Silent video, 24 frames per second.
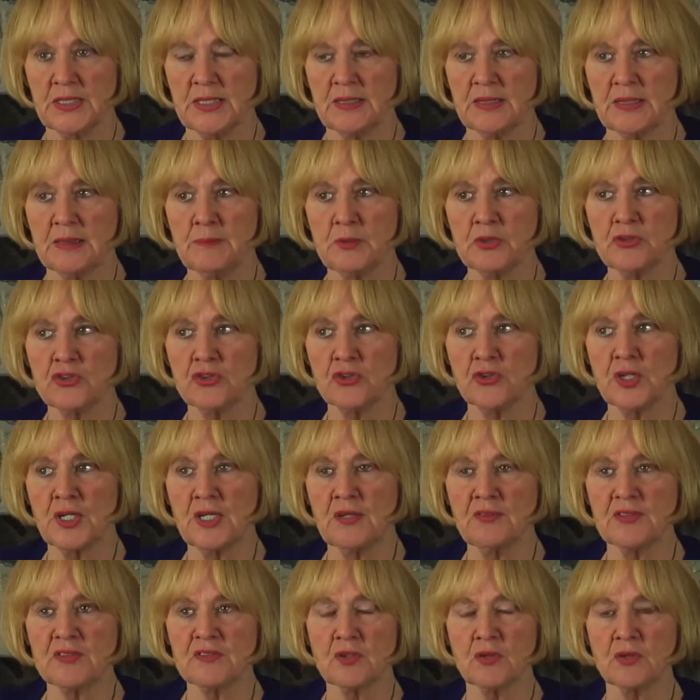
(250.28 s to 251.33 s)
The majority
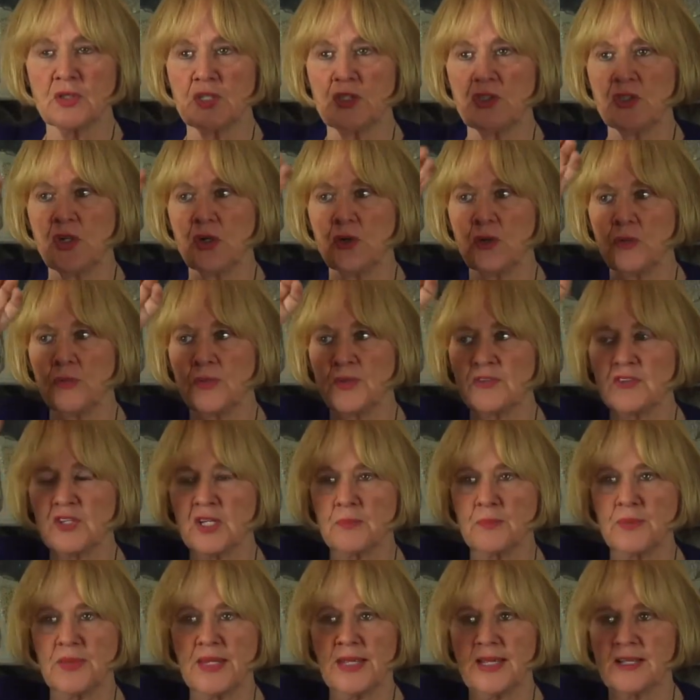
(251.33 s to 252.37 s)
of us only know the
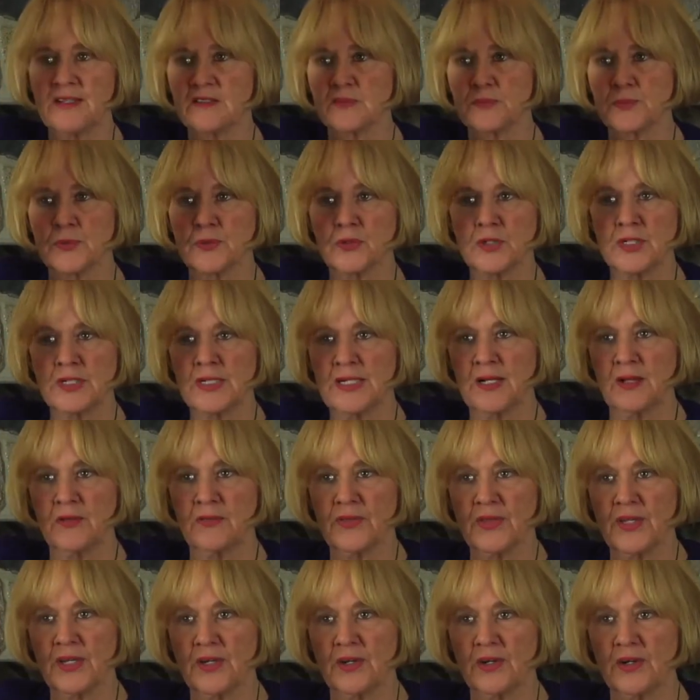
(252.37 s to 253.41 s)
tip of the iceberg in
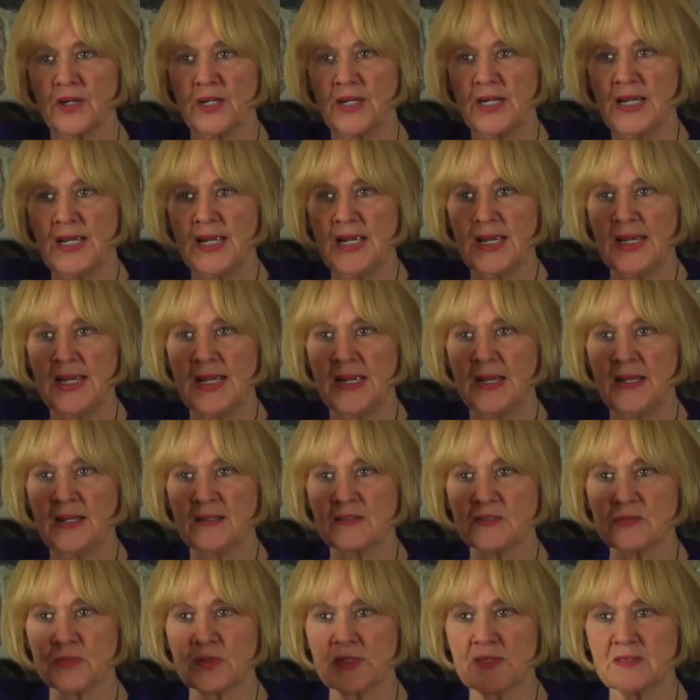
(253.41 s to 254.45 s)
healthcare. And
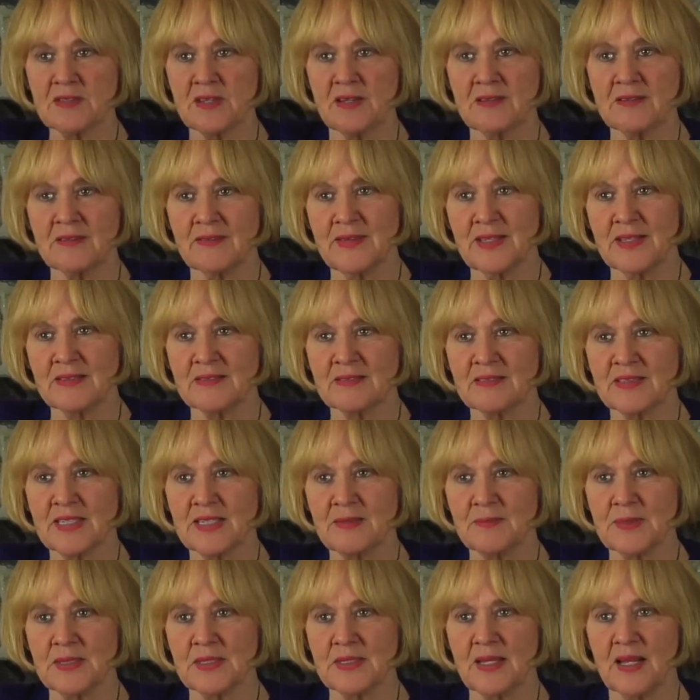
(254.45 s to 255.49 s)
as a result of that
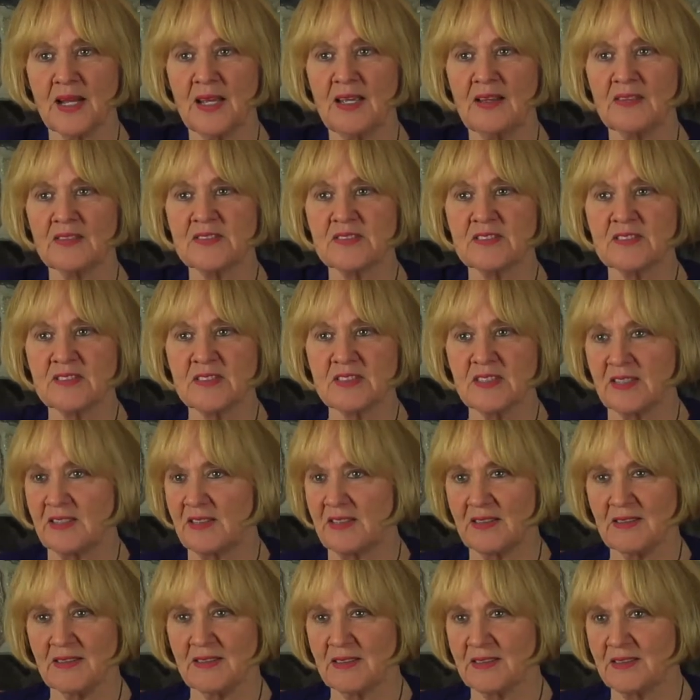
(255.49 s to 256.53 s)
statement, I have
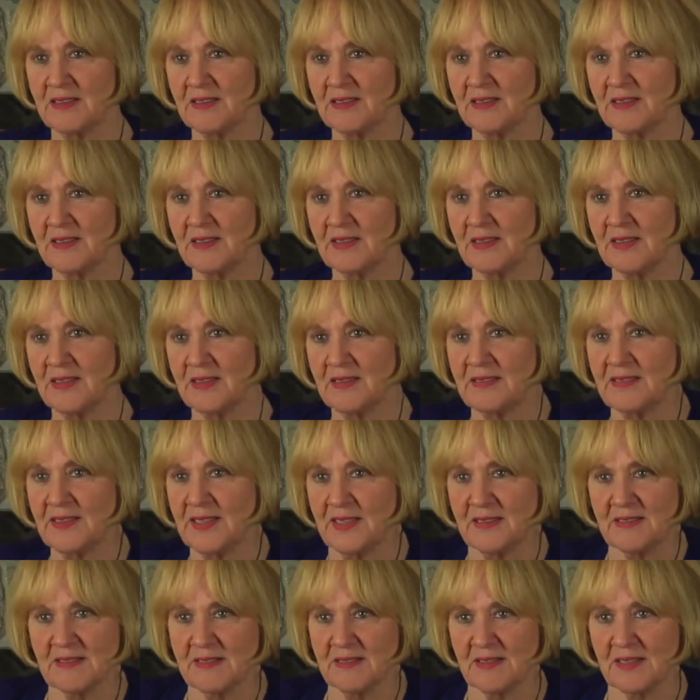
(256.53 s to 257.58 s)
studied
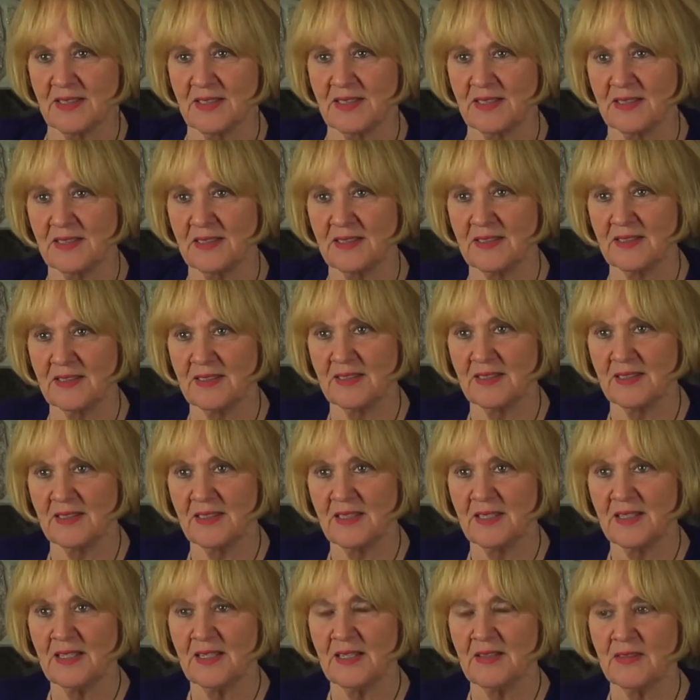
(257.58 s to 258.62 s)
intensely
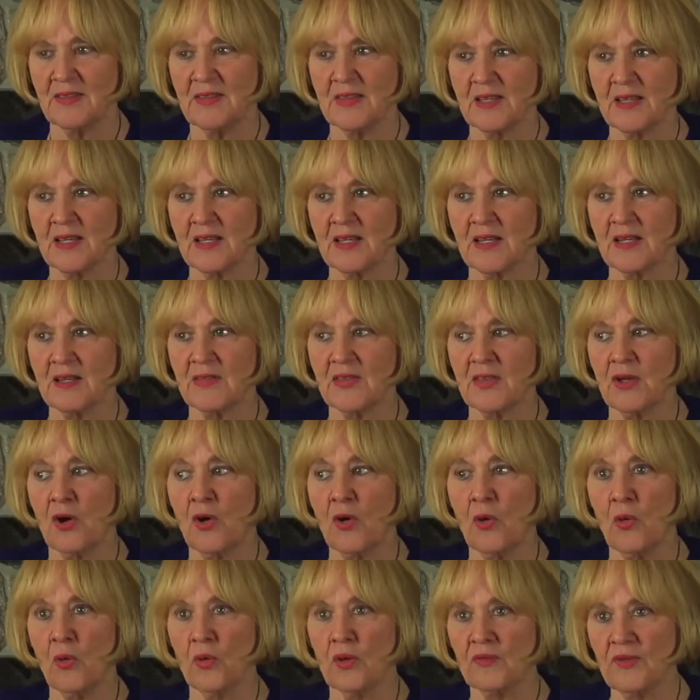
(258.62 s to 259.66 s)
the
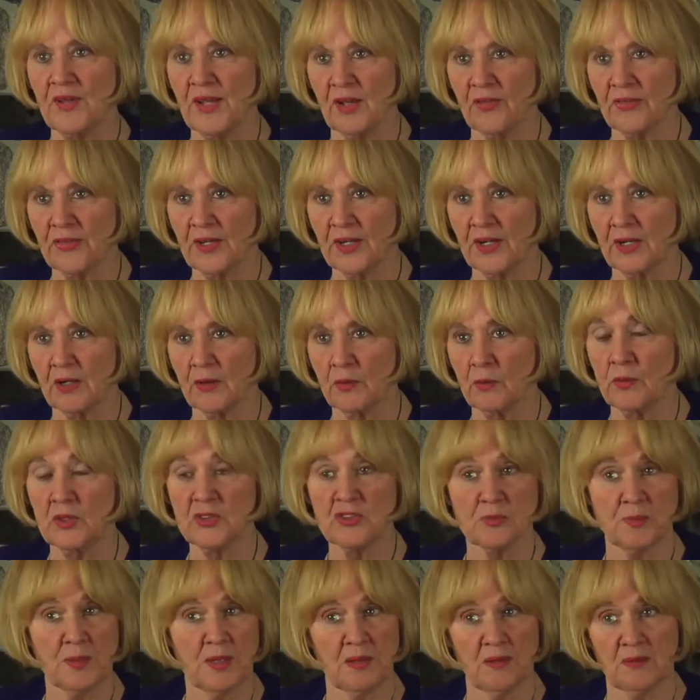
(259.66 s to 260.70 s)
whole of healthcare,
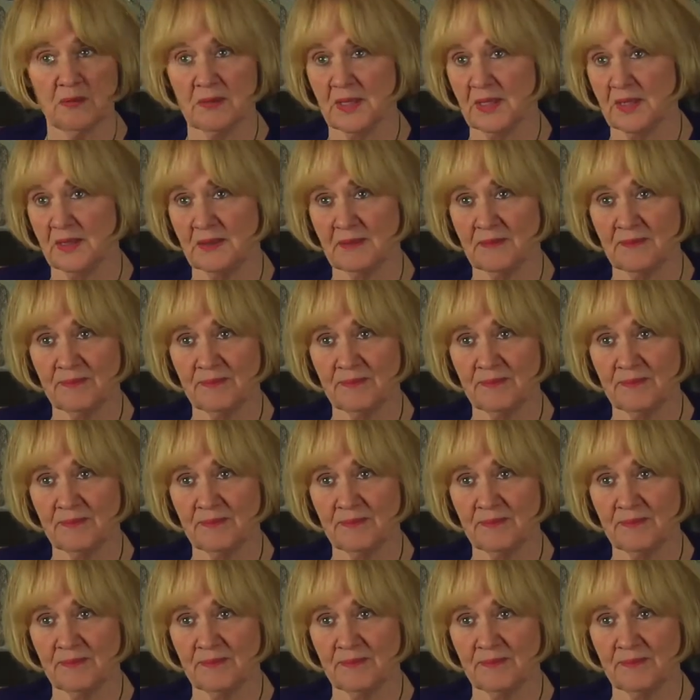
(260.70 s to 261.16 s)
which, by the way,